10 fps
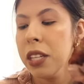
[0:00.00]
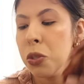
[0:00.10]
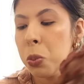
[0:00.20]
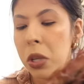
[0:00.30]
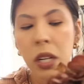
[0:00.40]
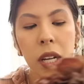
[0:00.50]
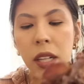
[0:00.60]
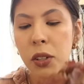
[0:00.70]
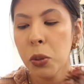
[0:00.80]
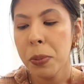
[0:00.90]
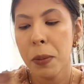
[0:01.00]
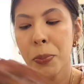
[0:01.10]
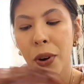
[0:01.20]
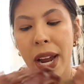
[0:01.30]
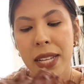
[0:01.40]
These were a little bit
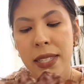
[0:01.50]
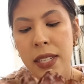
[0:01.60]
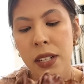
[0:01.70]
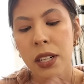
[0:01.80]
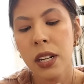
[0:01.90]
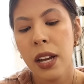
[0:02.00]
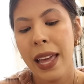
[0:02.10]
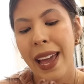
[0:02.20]
pricier,